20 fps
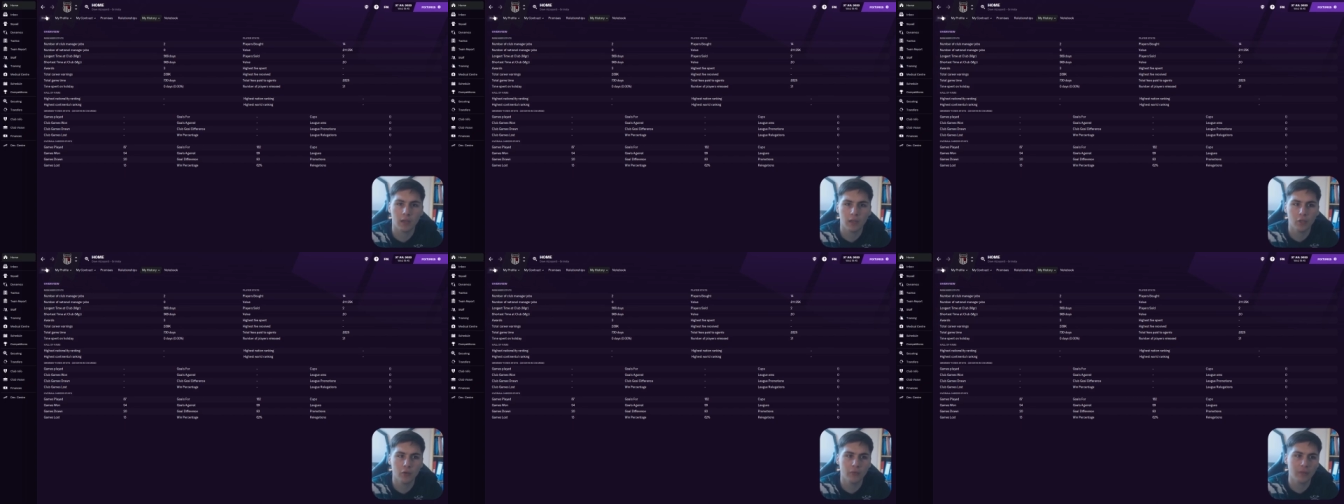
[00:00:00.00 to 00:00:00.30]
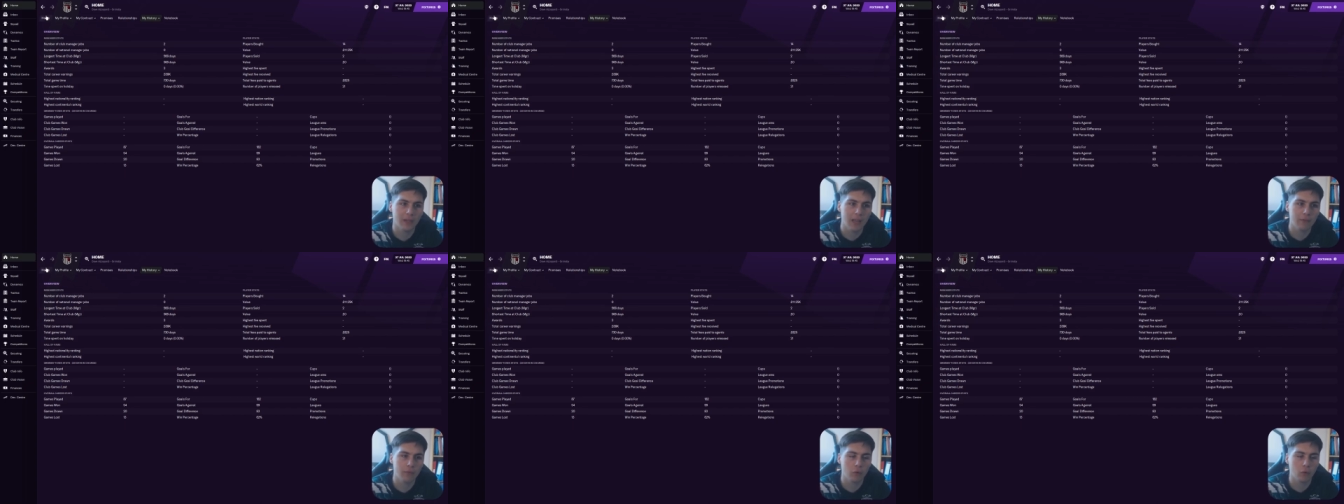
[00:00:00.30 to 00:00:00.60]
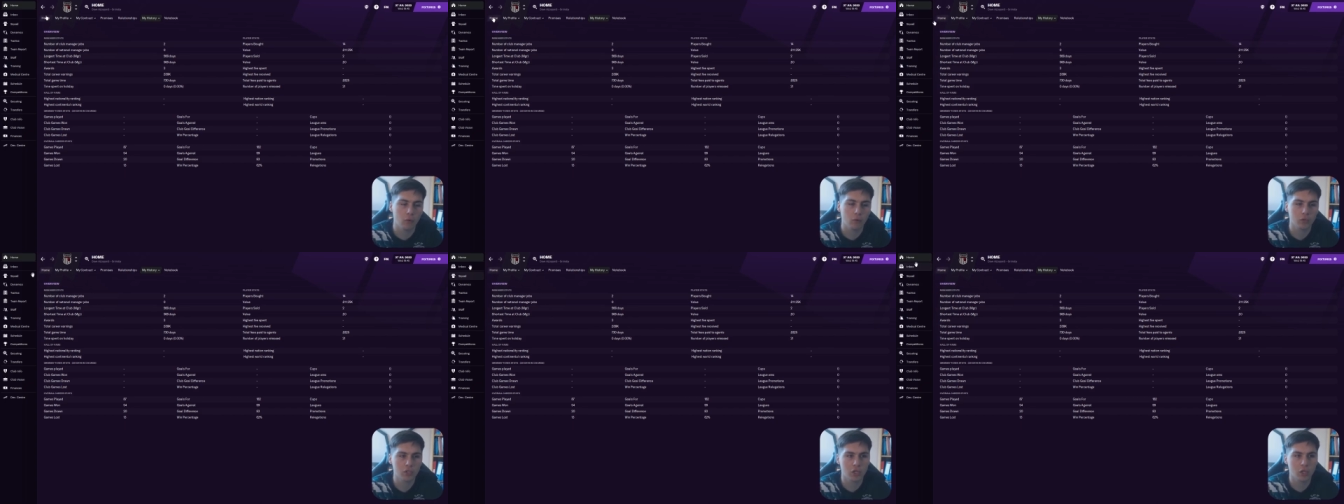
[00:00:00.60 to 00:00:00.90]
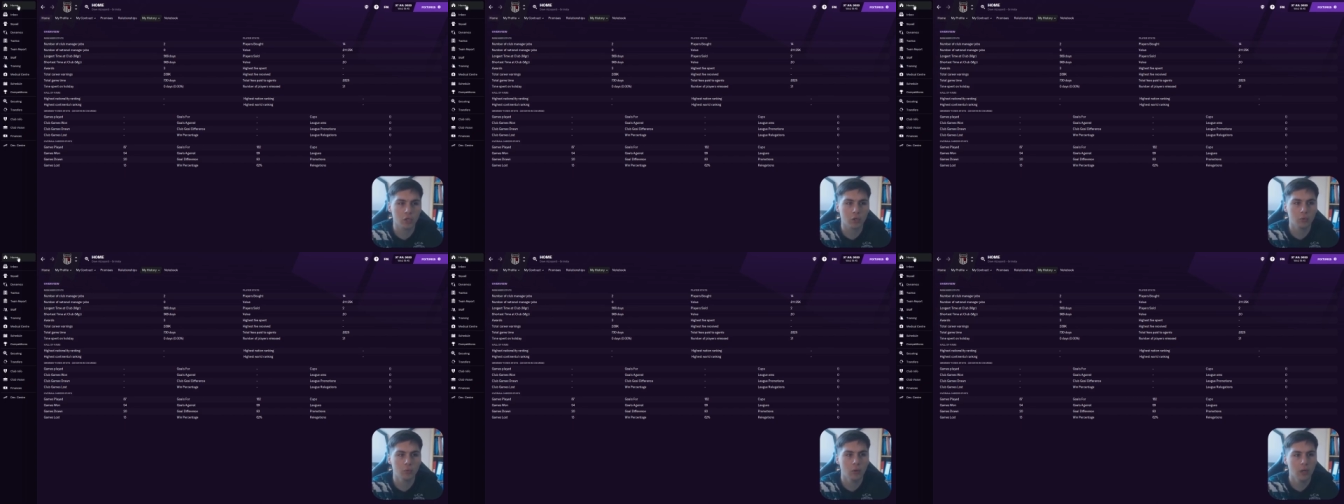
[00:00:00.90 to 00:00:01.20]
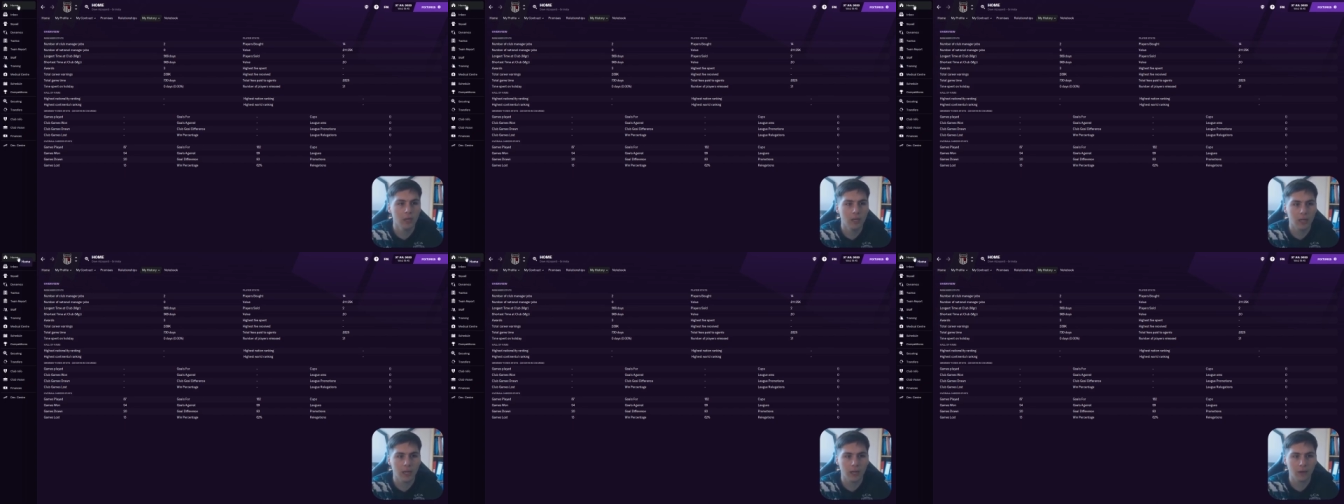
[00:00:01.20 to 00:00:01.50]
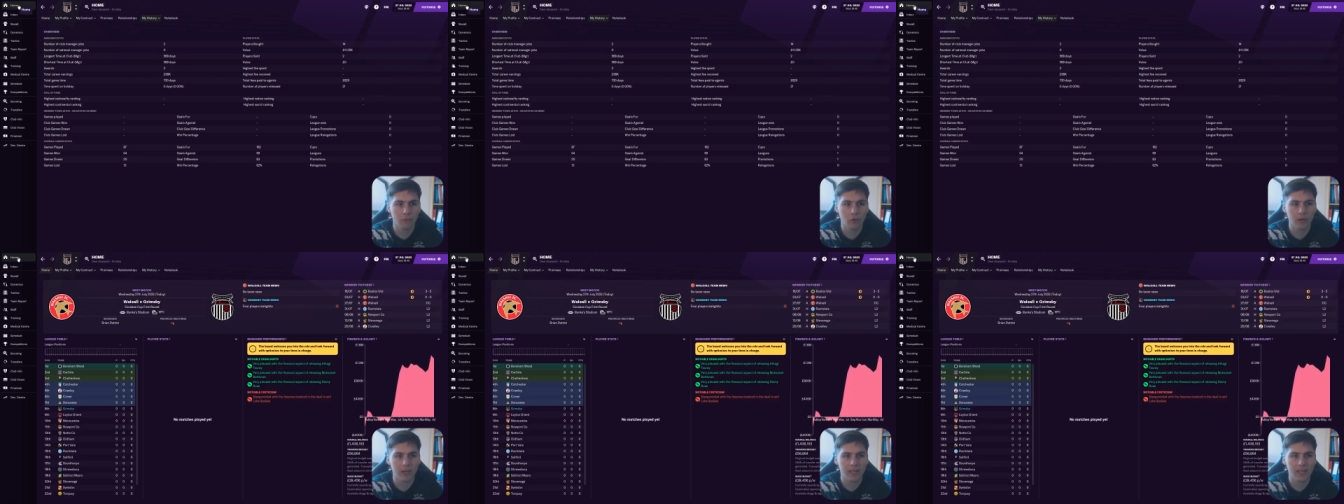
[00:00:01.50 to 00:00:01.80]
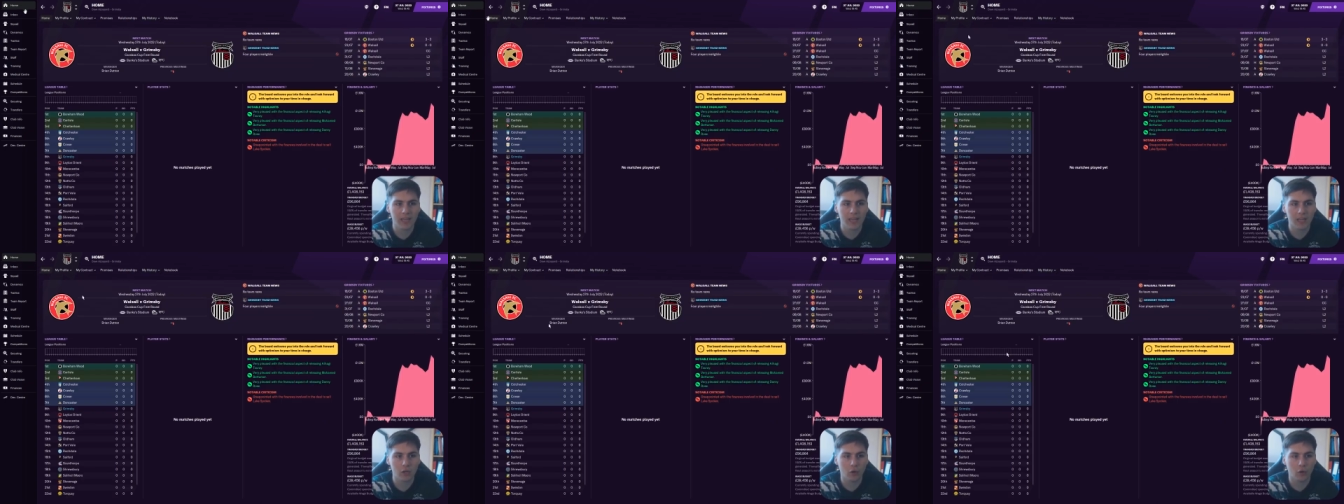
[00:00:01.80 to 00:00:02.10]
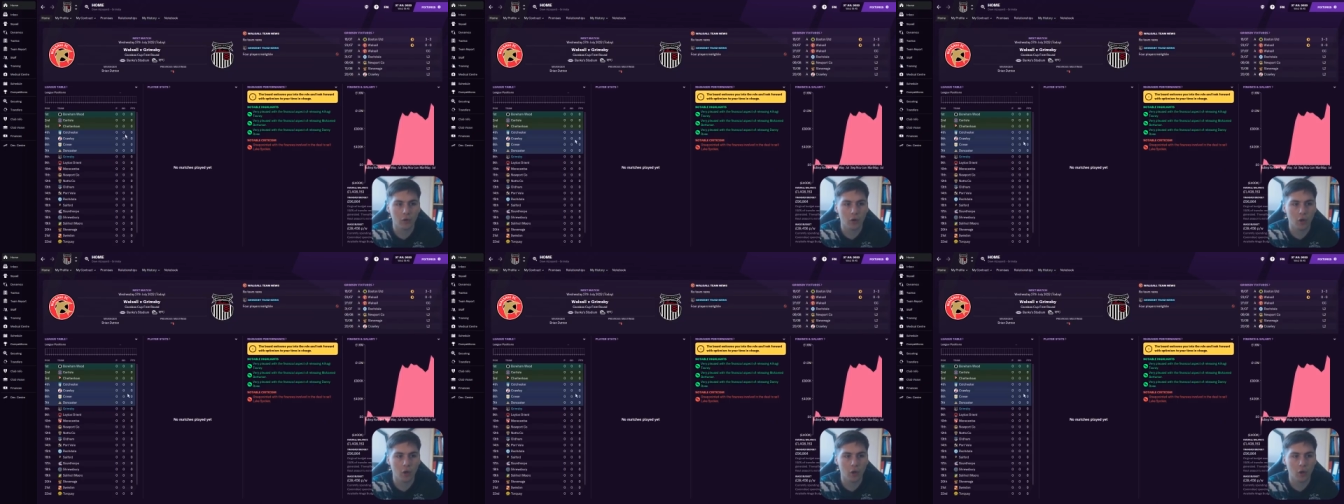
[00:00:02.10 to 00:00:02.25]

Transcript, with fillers: another level or two and really kick on,